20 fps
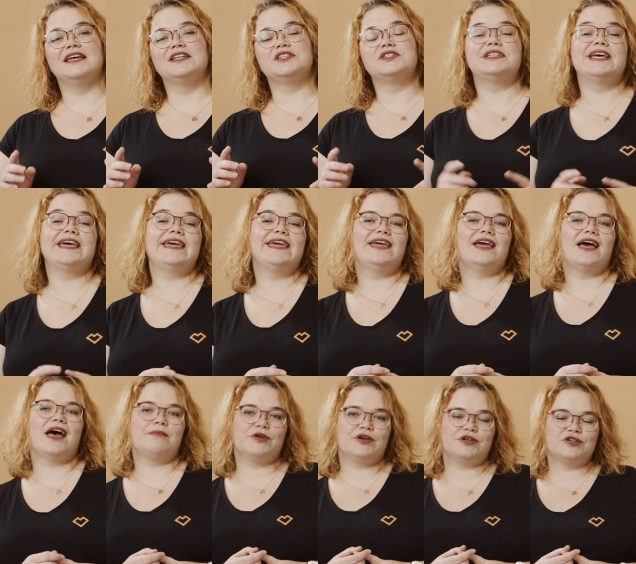Today,
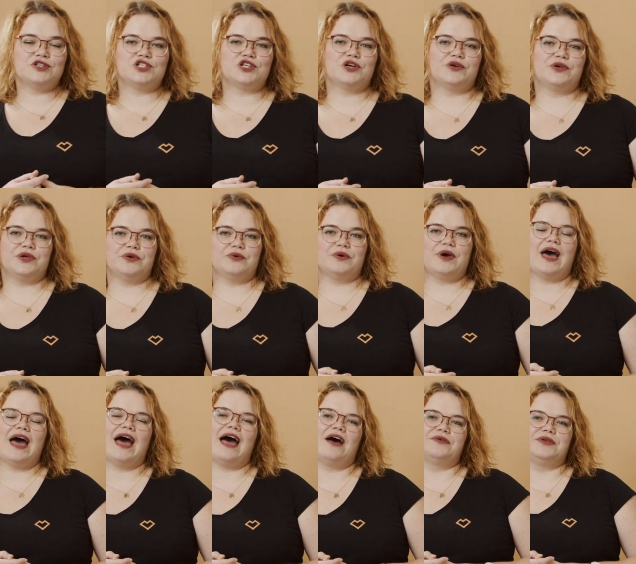I'm going to show you
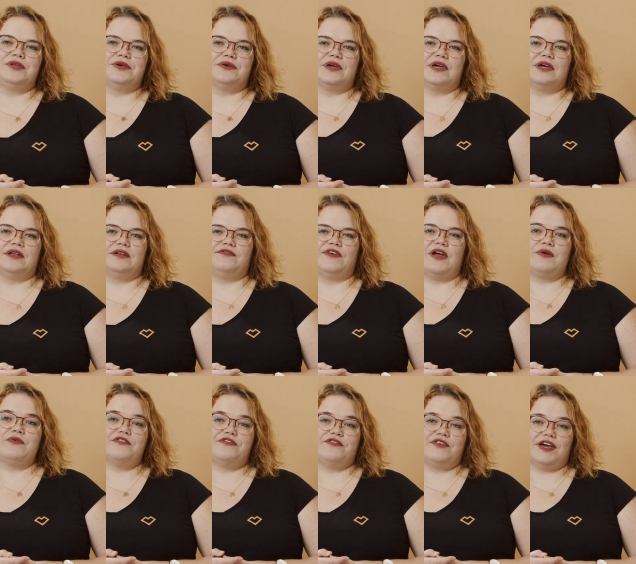how you can
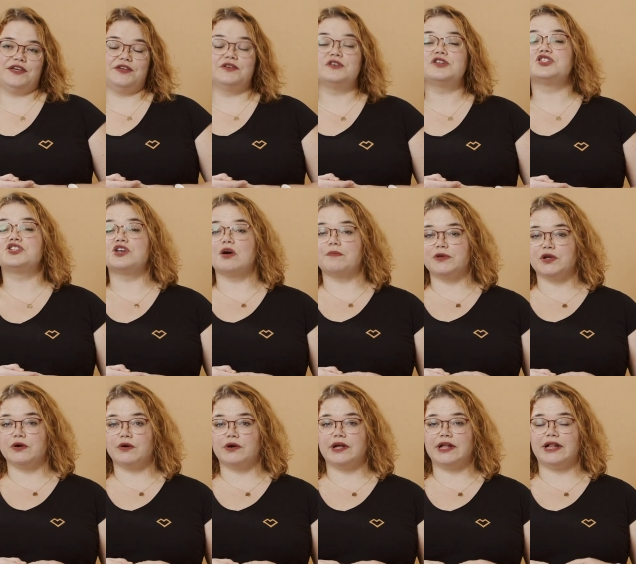verify your shop
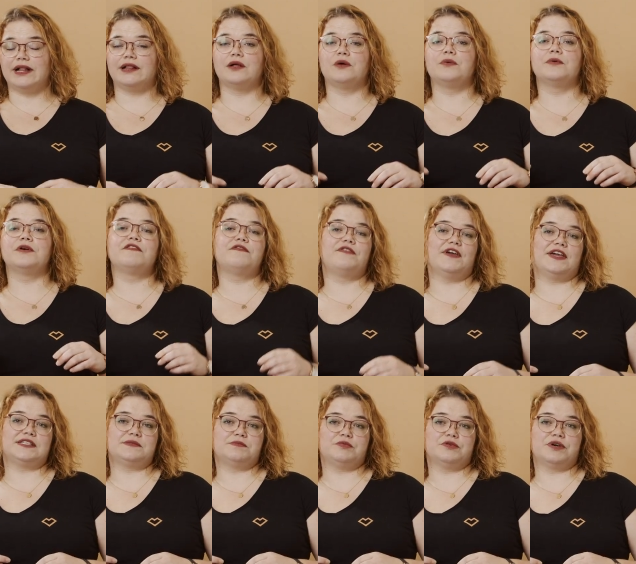URL with
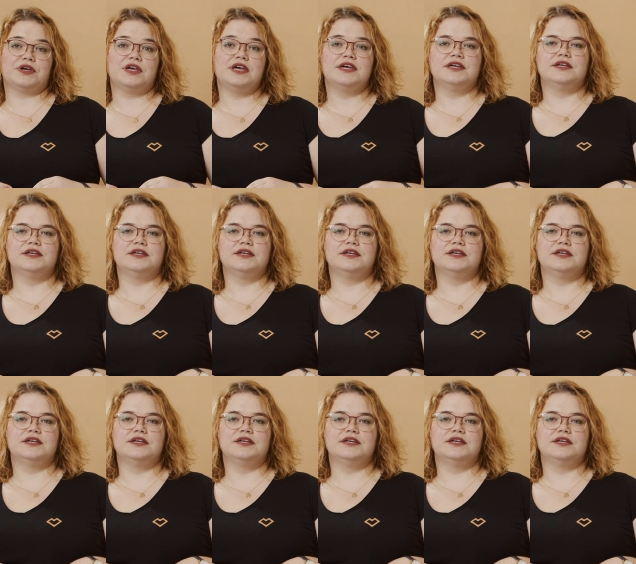Facebook